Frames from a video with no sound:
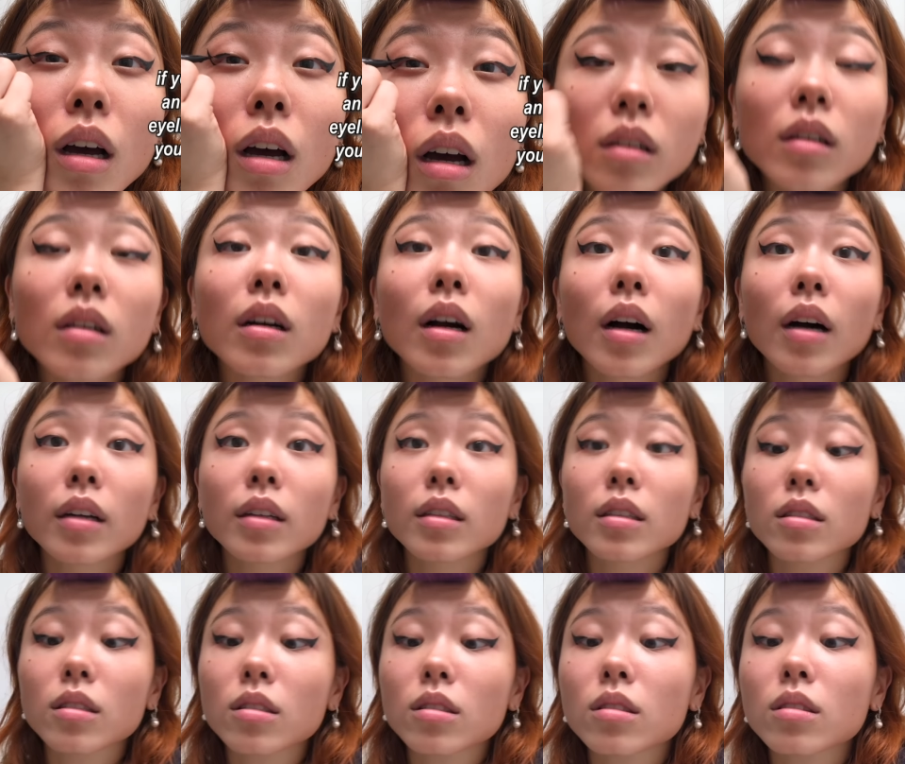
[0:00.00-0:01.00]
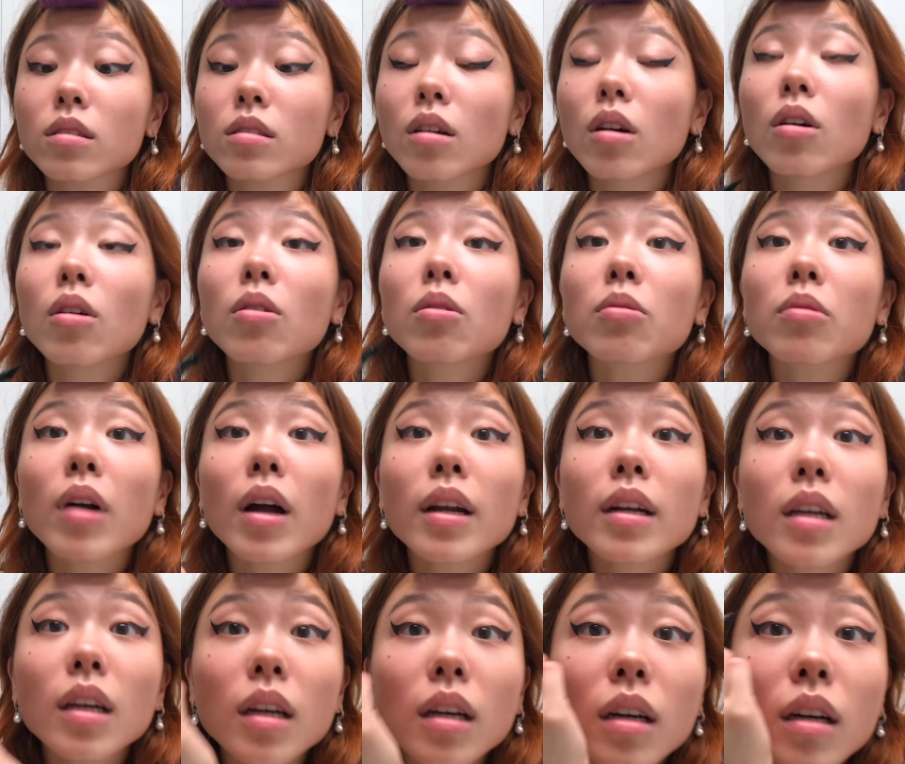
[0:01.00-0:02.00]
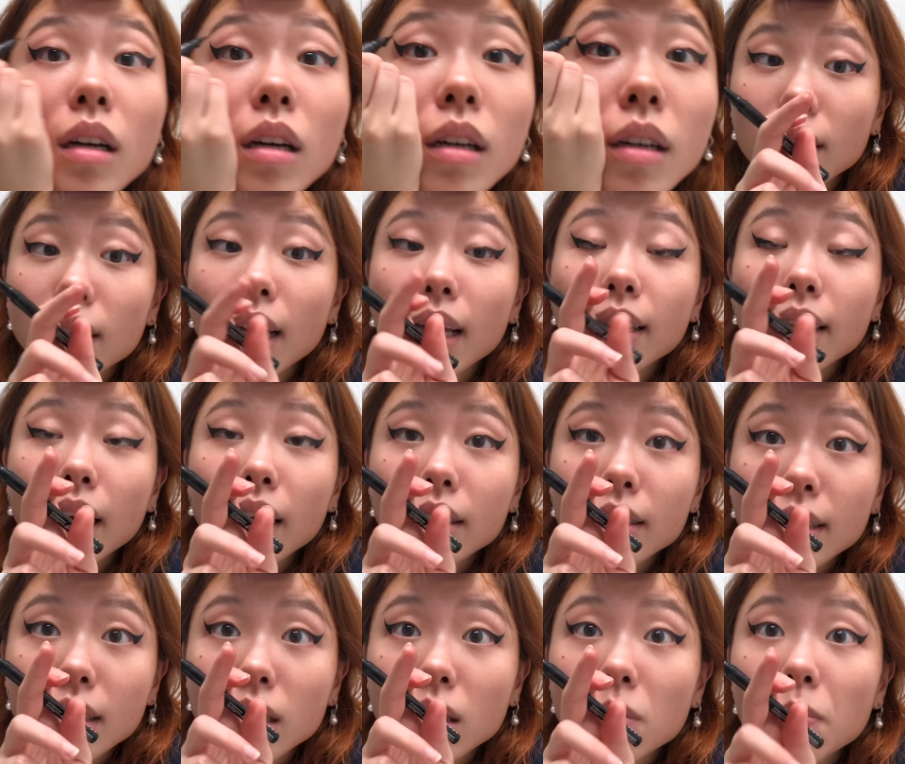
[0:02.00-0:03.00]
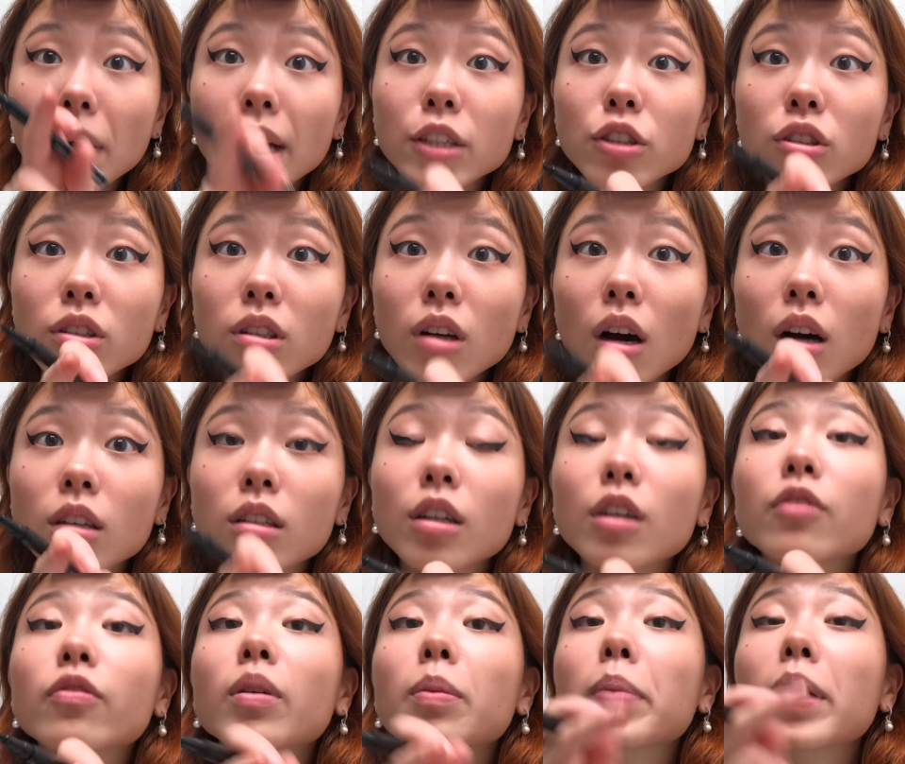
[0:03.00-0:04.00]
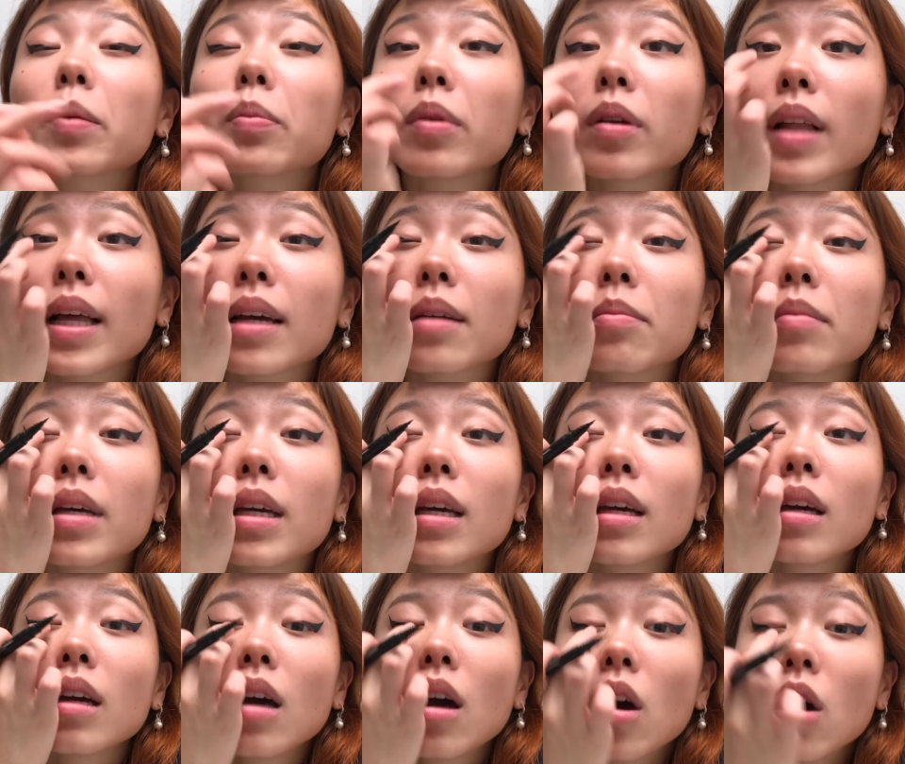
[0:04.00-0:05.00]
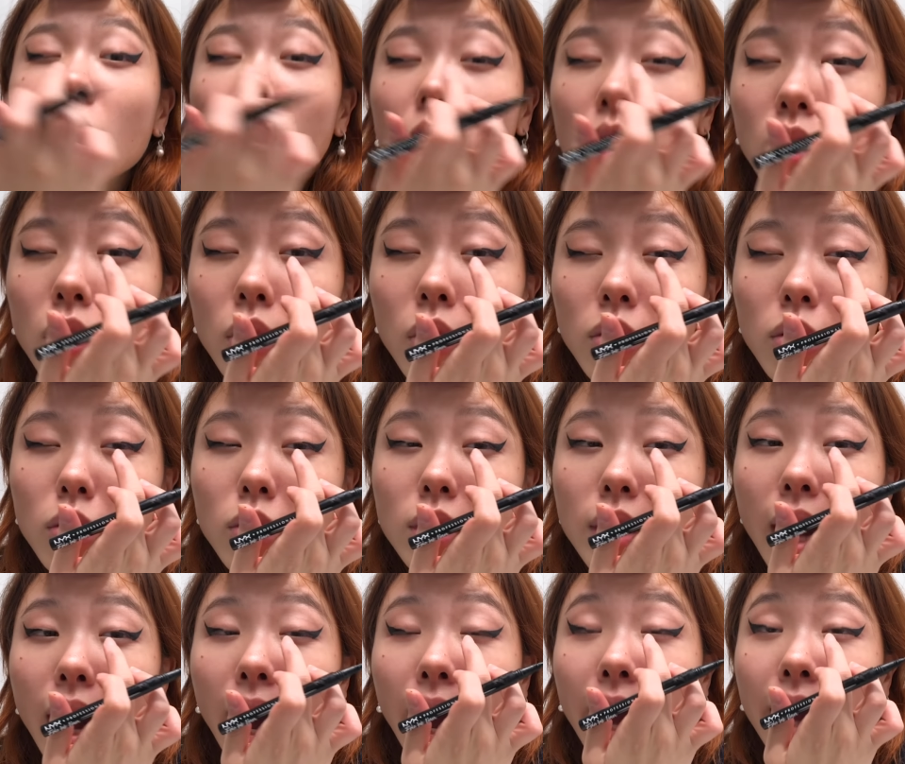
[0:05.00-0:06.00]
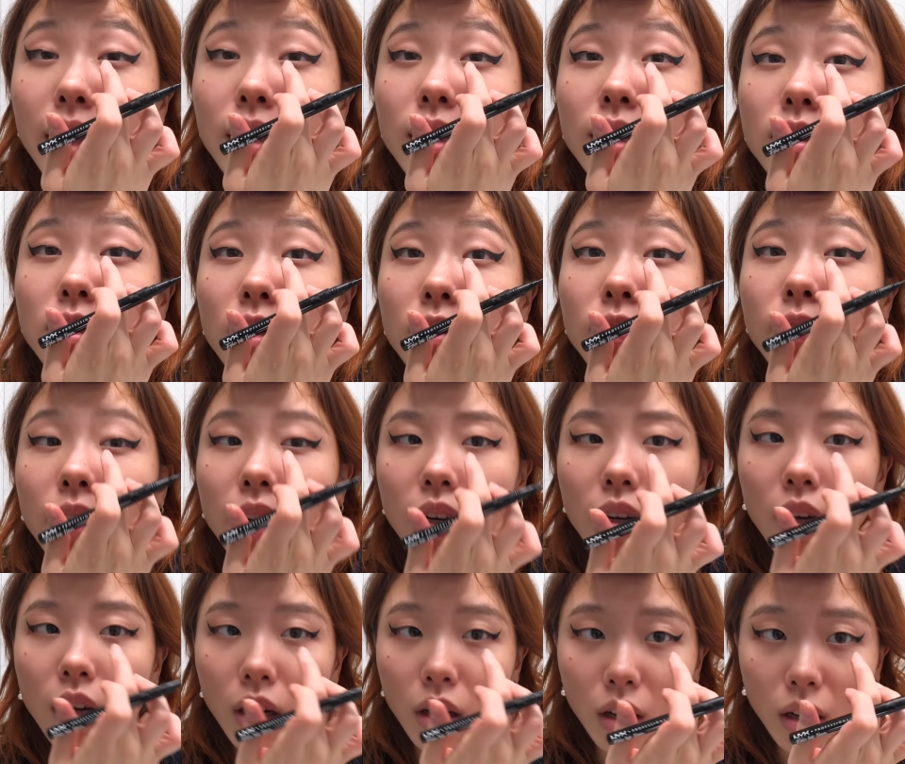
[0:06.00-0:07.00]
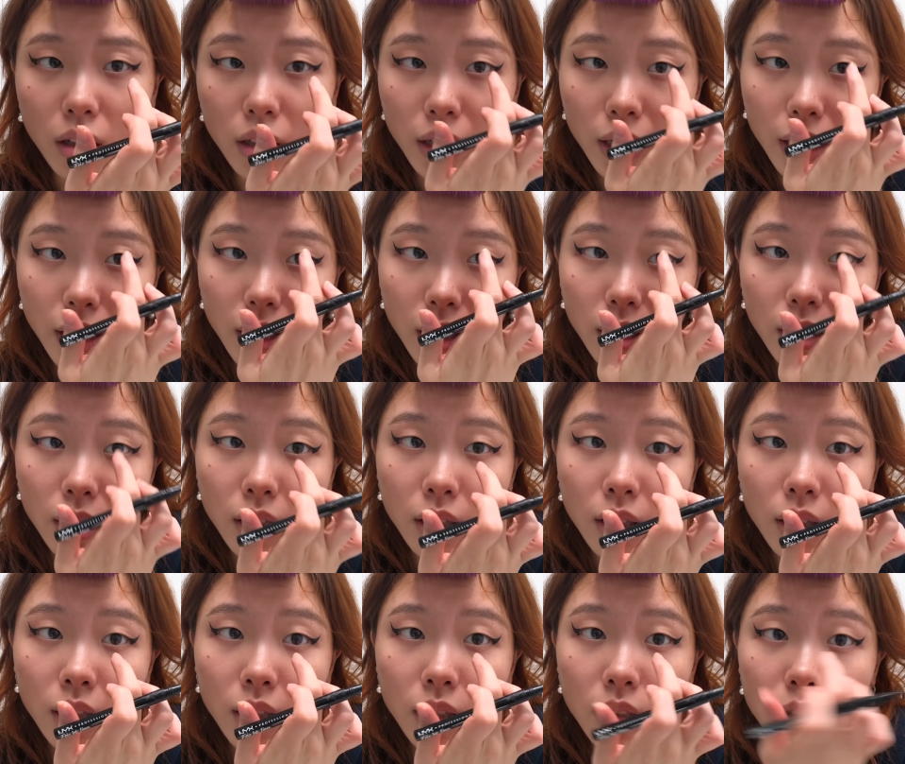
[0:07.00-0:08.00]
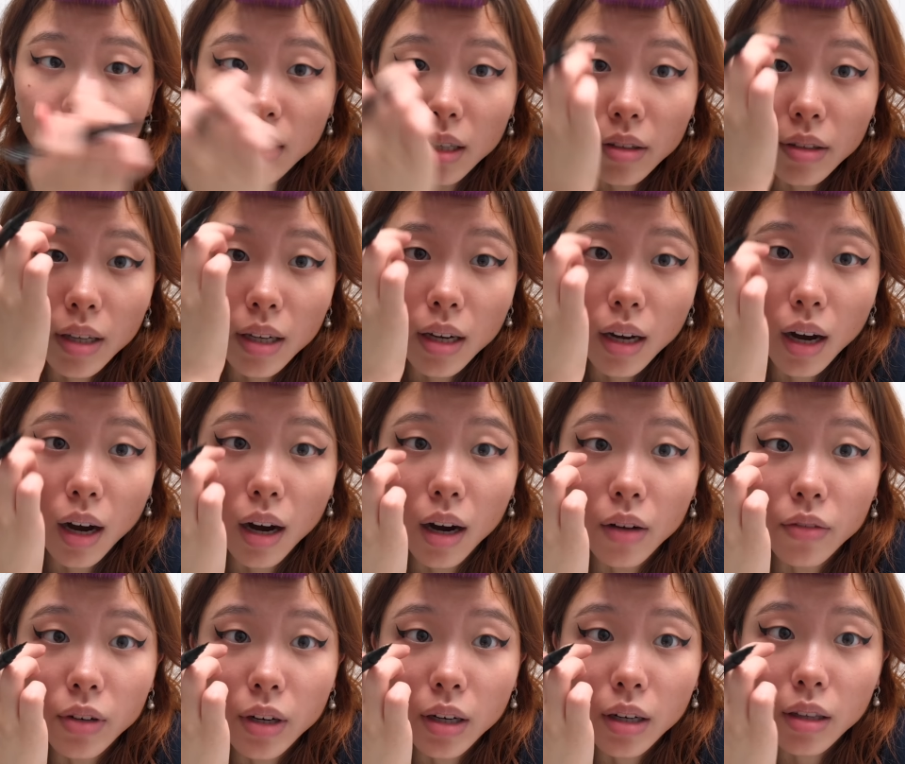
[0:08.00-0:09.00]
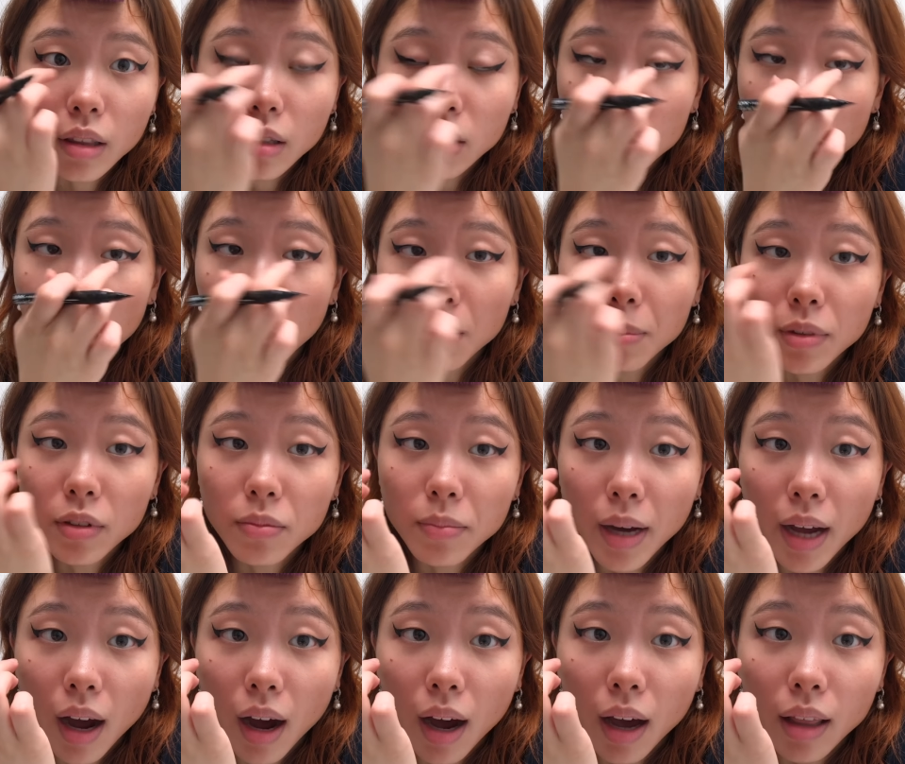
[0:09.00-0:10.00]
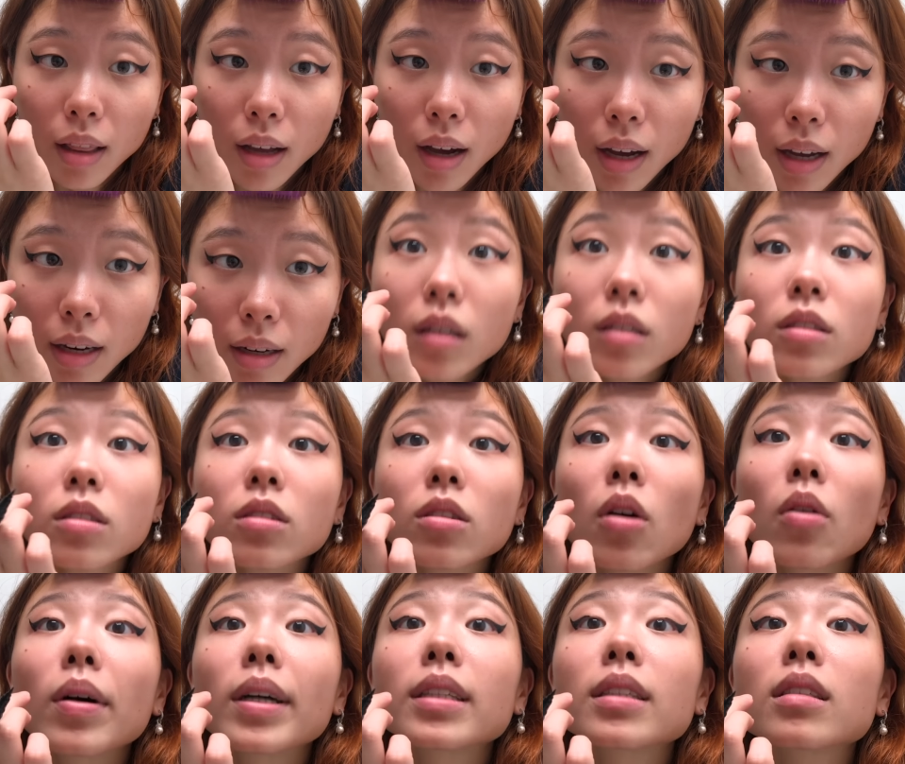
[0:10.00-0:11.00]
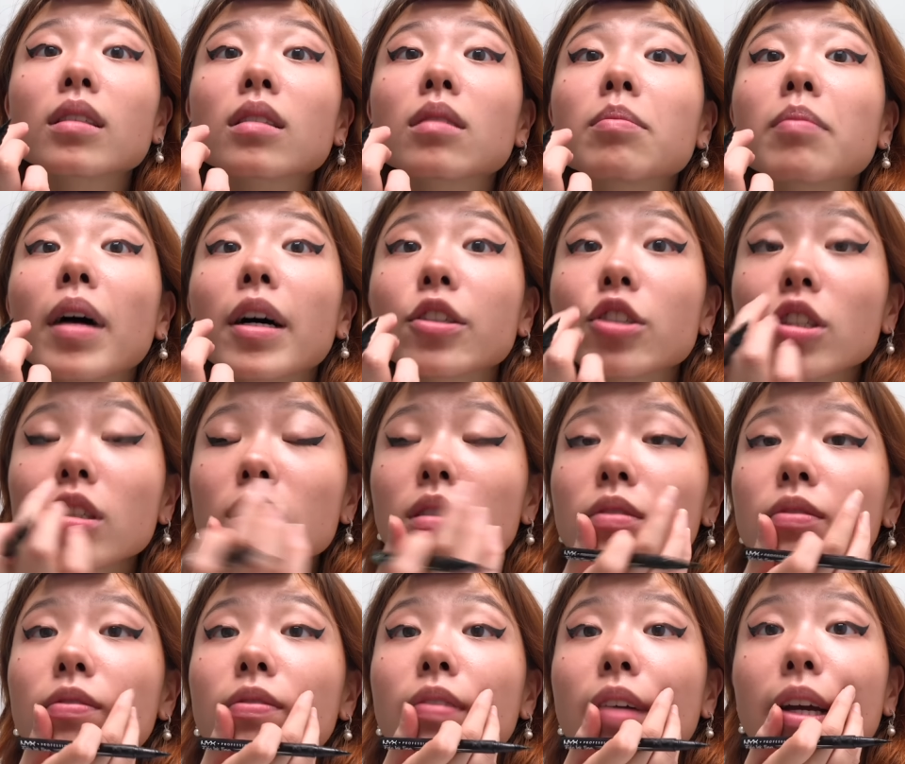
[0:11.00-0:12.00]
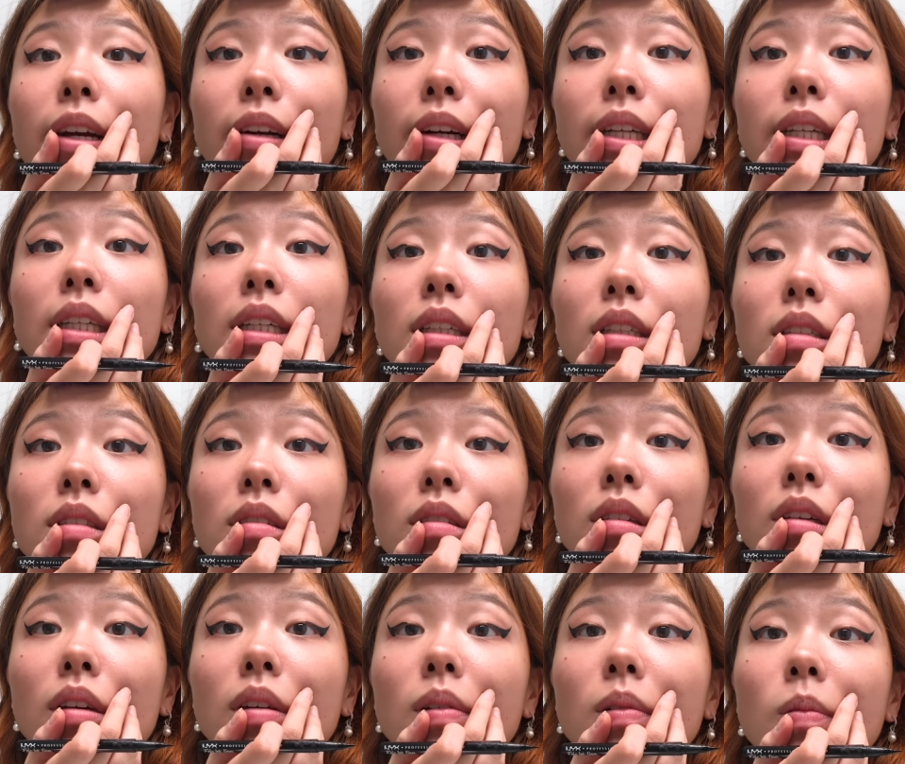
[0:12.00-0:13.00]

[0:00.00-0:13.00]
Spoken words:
Oh god, it's so runny. And that is especially not good for people like me whose eyelids are very hooded. See how they cover the top of my eye line? So it smudges very easily.